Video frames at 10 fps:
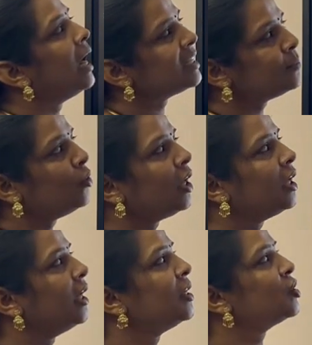
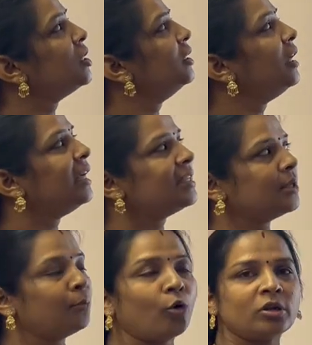Osmoregulation is
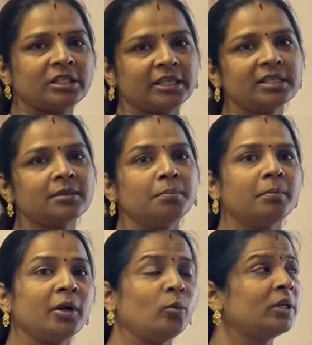the process
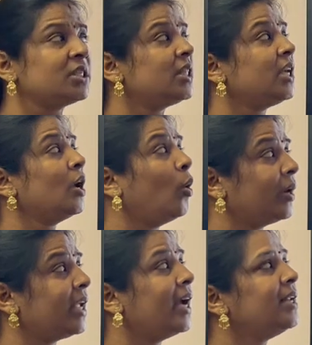by which the
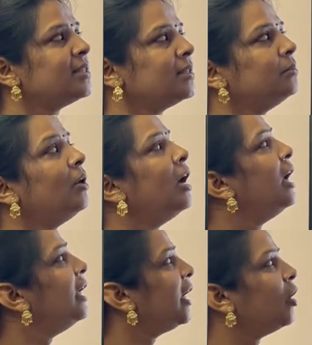organism
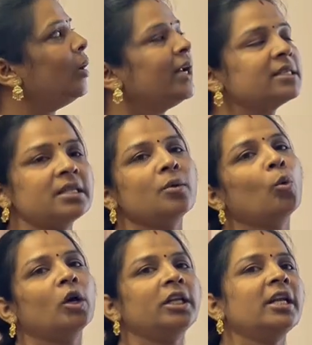regulates the
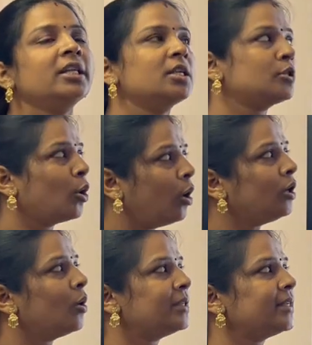water and the
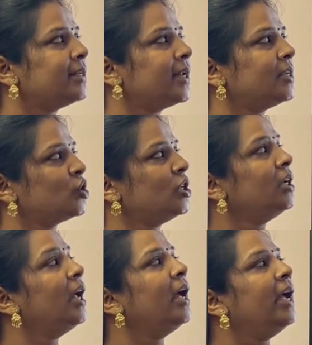salt
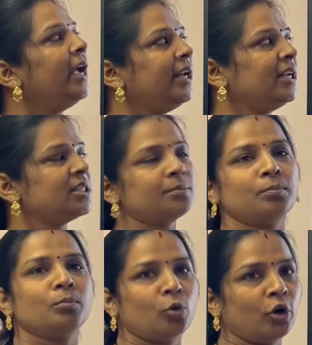concentration in its
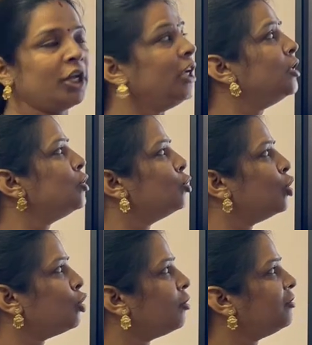body to
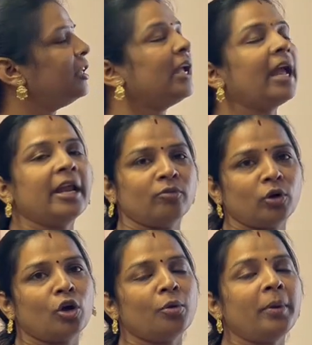that of the
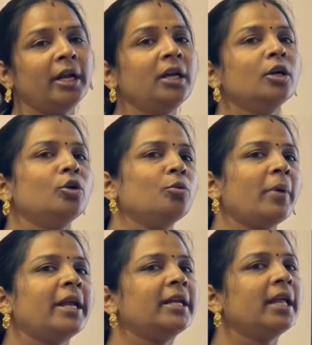environment to
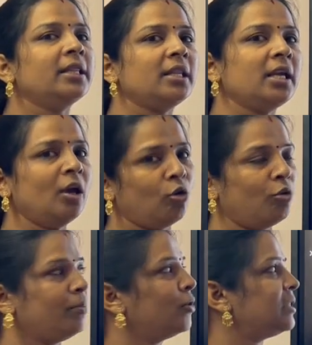maintain the
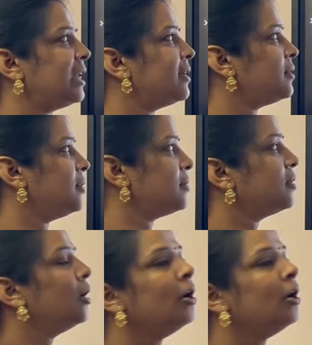homeostasis.